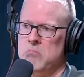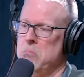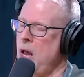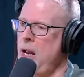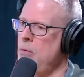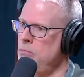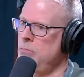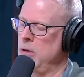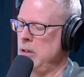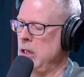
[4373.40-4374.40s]
hey,
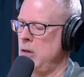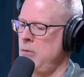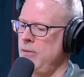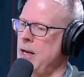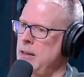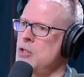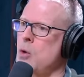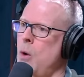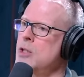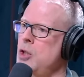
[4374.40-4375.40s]
we've got these
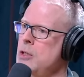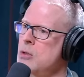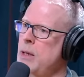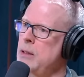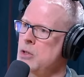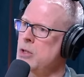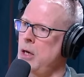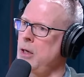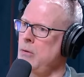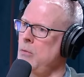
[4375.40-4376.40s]
questions about the
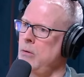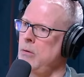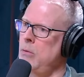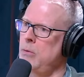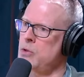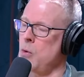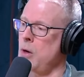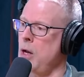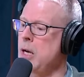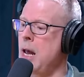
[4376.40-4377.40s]
study and what's going
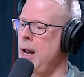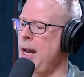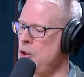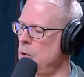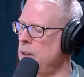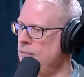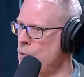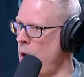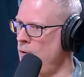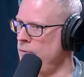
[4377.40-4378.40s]
on. And you only have
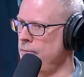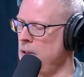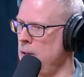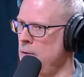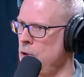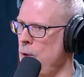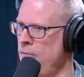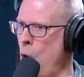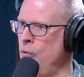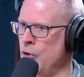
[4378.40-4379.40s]
12, you have
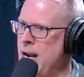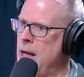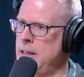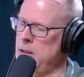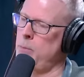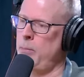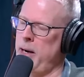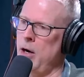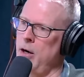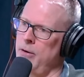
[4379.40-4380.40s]
overnight to
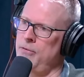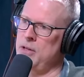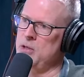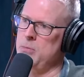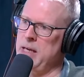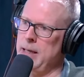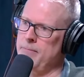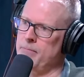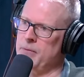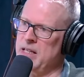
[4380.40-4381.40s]
prepare for this meeting
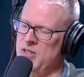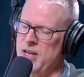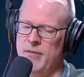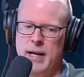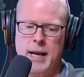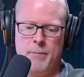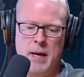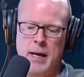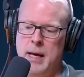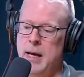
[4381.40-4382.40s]
at 7 a.m.
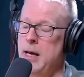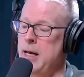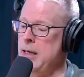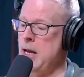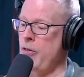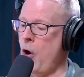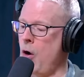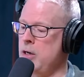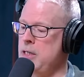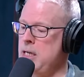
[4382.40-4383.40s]
Now, the
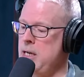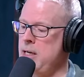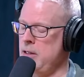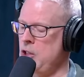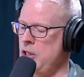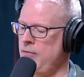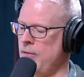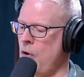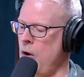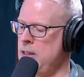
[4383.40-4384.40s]
R&D, the chief
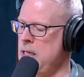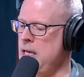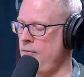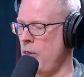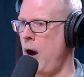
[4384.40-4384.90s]
of R&D for the